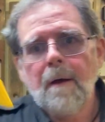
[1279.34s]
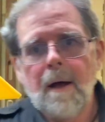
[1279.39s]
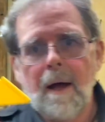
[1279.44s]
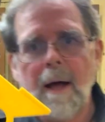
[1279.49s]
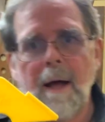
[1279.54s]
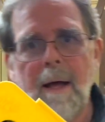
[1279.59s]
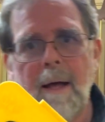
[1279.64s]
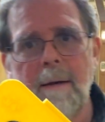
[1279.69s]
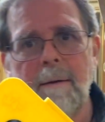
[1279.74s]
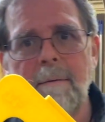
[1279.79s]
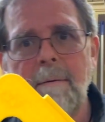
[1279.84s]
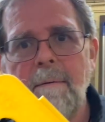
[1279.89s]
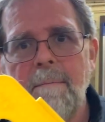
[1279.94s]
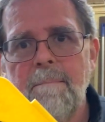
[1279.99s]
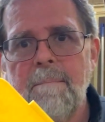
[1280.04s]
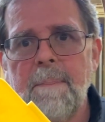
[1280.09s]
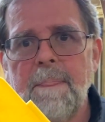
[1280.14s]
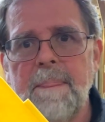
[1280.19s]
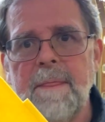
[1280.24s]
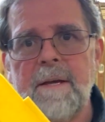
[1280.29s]
on
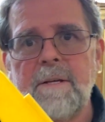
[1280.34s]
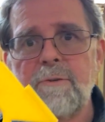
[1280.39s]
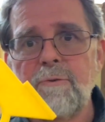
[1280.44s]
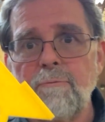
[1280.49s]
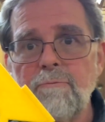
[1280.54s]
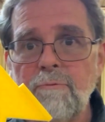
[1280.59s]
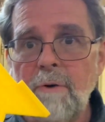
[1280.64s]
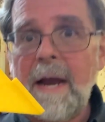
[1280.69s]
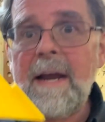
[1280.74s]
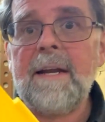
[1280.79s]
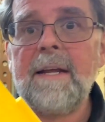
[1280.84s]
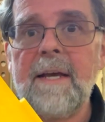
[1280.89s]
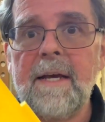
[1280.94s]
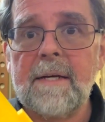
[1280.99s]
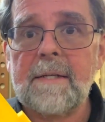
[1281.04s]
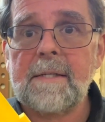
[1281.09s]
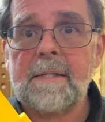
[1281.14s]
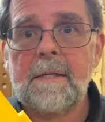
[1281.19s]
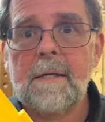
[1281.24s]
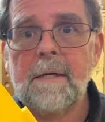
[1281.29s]
this
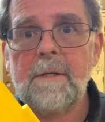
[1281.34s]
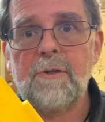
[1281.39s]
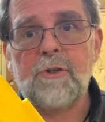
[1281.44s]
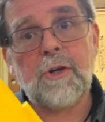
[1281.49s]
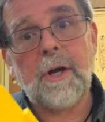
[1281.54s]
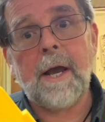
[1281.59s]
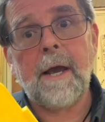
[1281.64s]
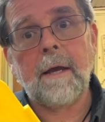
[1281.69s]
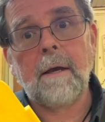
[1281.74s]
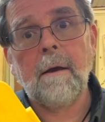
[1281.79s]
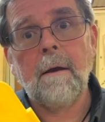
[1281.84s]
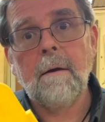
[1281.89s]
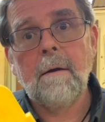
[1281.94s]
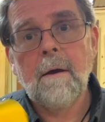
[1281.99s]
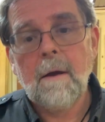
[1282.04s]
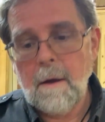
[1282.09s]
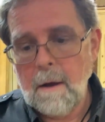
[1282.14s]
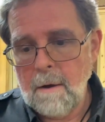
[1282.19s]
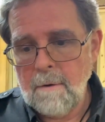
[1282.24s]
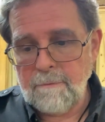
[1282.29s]
radius jig
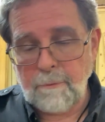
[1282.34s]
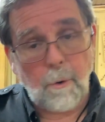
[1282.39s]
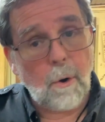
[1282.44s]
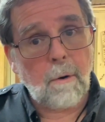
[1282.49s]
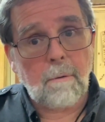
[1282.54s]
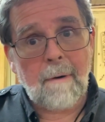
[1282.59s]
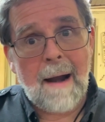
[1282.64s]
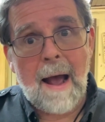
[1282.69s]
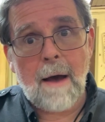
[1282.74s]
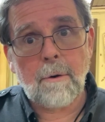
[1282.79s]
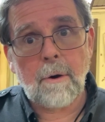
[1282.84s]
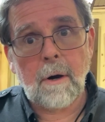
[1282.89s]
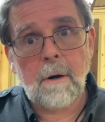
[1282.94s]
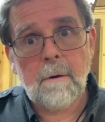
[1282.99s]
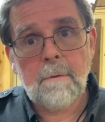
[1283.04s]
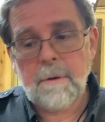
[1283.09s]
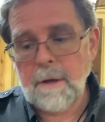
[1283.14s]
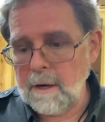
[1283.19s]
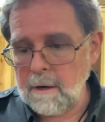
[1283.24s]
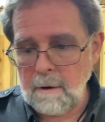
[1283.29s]
for a
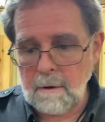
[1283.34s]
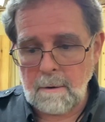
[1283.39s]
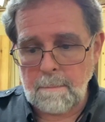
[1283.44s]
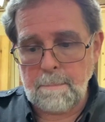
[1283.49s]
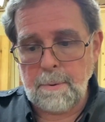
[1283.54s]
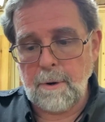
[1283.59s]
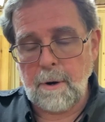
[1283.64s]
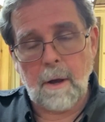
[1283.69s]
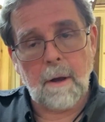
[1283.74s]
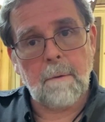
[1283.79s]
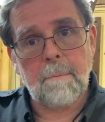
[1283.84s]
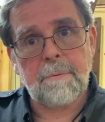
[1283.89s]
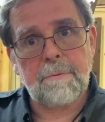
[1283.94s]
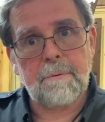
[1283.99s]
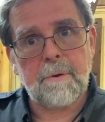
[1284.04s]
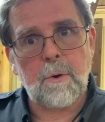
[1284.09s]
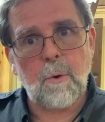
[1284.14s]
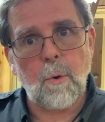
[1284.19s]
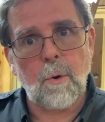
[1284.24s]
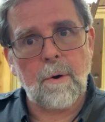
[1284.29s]
router, you know, to put a
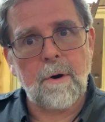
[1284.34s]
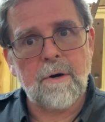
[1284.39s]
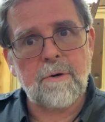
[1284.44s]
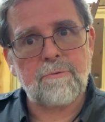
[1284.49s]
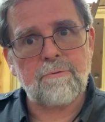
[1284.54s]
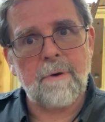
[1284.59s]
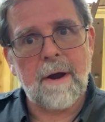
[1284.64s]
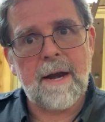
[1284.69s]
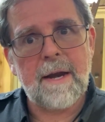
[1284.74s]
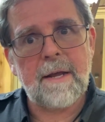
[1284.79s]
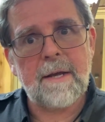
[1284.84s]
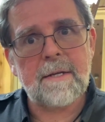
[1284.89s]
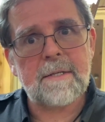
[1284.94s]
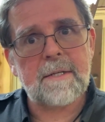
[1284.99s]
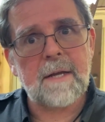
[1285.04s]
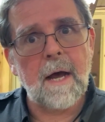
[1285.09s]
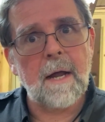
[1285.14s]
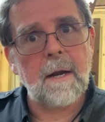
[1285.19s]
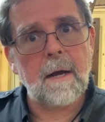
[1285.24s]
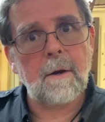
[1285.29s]
3/4 inch
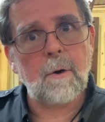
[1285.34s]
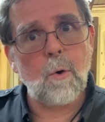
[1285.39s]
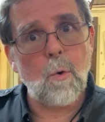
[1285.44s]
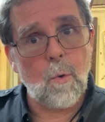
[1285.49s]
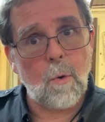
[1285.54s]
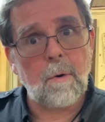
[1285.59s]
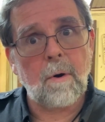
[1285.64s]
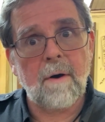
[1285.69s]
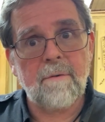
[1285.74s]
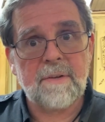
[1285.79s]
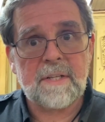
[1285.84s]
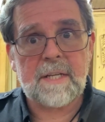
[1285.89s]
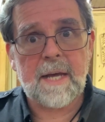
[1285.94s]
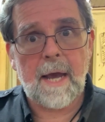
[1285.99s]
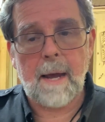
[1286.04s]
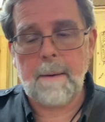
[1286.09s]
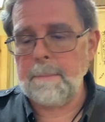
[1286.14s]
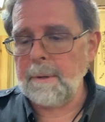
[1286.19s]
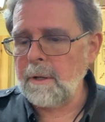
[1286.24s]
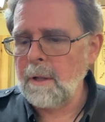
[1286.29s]
radius on a corner of a
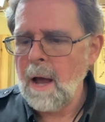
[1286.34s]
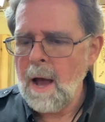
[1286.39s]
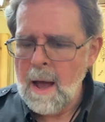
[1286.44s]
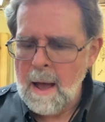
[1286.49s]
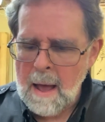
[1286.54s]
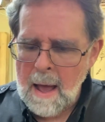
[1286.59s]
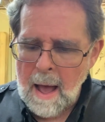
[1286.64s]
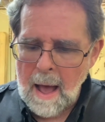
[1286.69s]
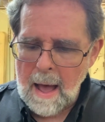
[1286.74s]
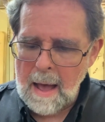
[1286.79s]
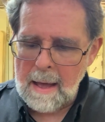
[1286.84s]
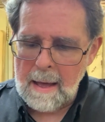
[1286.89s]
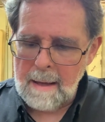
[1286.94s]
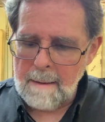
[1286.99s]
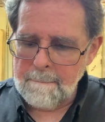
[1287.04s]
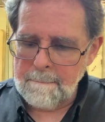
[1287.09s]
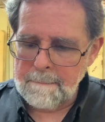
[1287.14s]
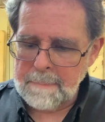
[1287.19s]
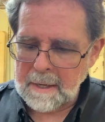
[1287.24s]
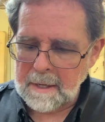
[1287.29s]
table,
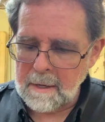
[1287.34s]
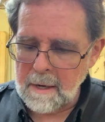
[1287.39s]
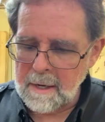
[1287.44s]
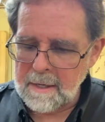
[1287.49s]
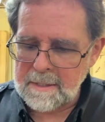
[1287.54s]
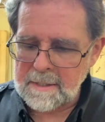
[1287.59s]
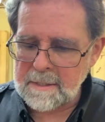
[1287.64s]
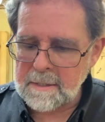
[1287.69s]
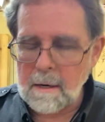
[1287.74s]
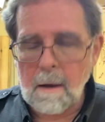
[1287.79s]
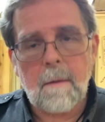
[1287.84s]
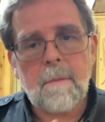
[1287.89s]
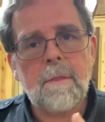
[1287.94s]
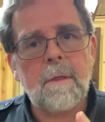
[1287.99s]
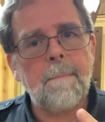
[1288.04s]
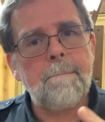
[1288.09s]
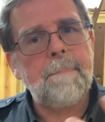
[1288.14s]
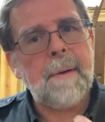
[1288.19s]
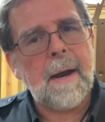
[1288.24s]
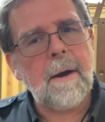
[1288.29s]
because
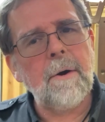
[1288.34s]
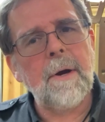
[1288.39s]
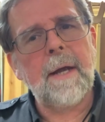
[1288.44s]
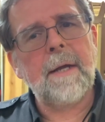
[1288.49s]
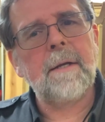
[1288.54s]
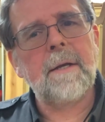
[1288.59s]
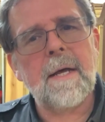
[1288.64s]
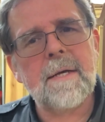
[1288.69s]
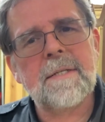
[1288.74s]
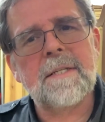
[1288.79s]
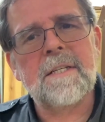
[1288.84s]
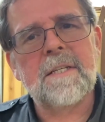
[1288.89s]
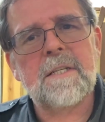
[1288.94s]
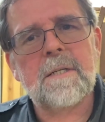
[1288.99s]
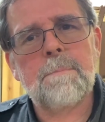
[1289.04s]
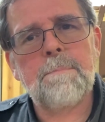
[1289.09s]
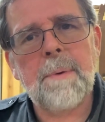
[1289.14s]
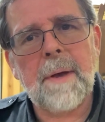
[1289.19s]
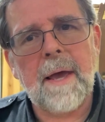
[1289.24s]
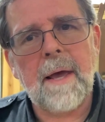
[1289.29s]
the bearing doesn't
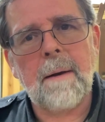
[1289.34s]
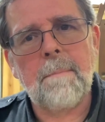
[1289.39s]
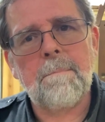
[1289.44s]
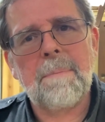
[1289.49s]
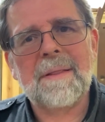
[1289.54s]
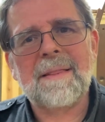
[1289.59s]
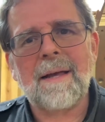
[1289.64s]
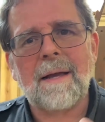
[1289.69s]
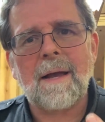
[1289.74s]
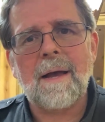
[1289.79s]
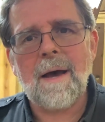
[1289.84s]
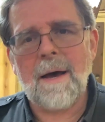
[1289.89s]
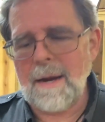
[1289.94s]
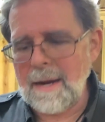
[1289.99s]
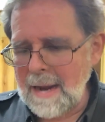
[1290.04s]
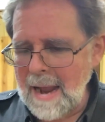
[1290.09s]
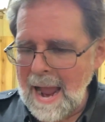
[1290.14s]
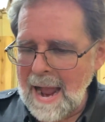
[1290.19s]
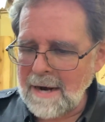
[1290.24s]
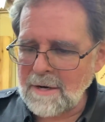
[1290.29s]
spin, but the
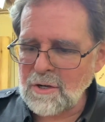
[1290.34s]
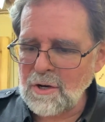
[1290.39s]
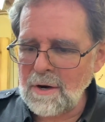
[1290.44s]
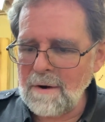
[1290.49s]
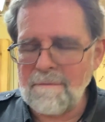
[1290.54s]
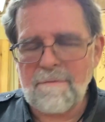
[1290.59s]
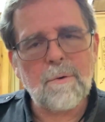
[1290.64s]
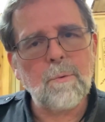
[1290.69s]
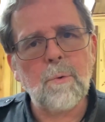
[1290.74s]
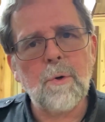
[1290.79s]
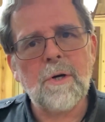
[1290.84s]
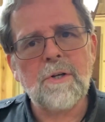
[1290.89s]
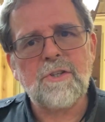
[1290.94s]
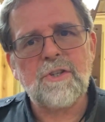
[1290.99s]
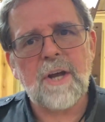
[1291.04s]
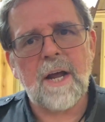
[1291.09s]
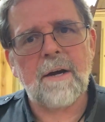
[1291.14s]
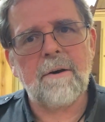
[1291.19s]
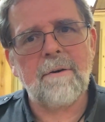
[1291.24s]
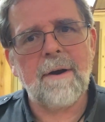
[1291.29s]
cutting action of the wood
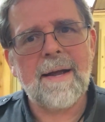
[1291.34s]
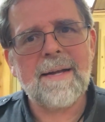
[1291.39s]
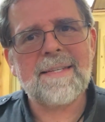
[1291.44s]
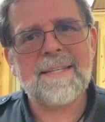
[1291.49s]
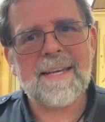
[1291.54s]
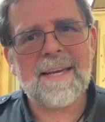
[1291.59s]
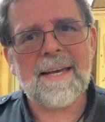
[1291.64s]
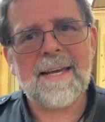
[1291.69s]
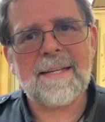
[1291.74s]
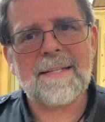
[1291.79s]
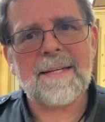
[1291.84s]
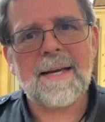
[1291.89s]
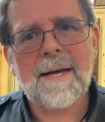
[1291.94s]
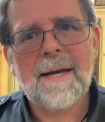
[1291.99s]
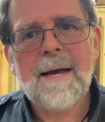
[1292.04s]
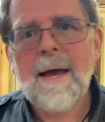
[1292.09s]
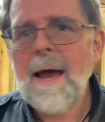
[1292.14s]
generates heat.